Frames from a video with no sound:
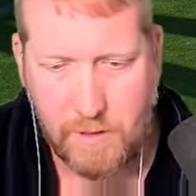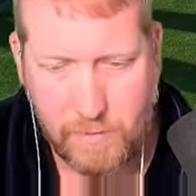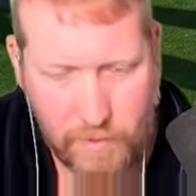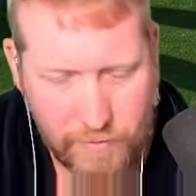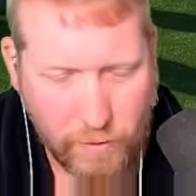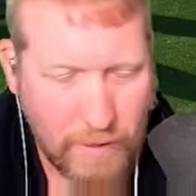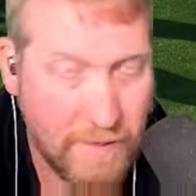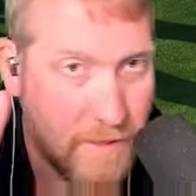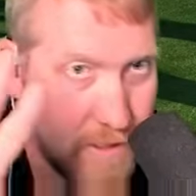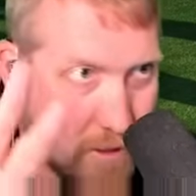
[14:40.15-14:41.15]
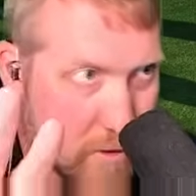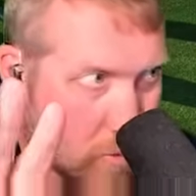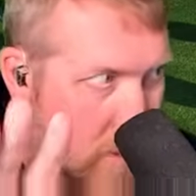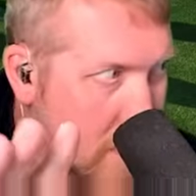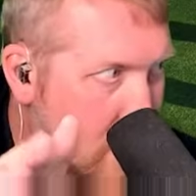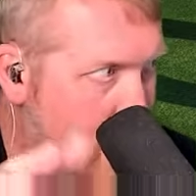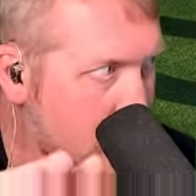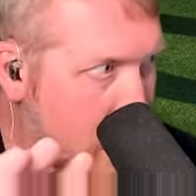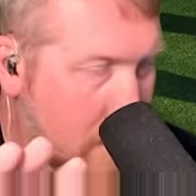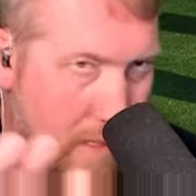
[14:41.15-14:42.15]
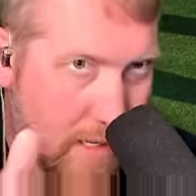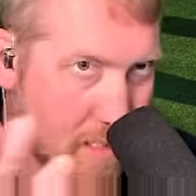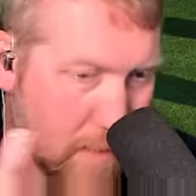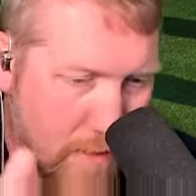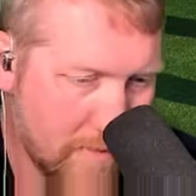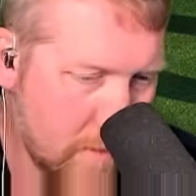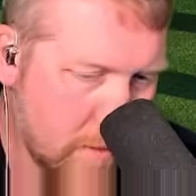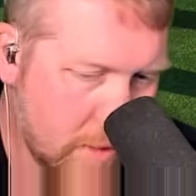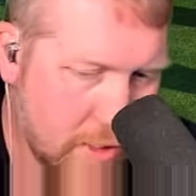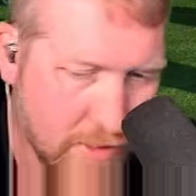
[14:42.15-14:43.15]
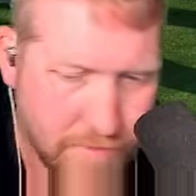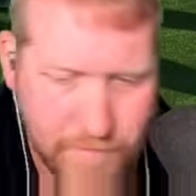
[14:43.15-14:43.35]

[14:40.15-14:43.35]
3 or 4, and this is why this is gonna be the last time I ever do this shit.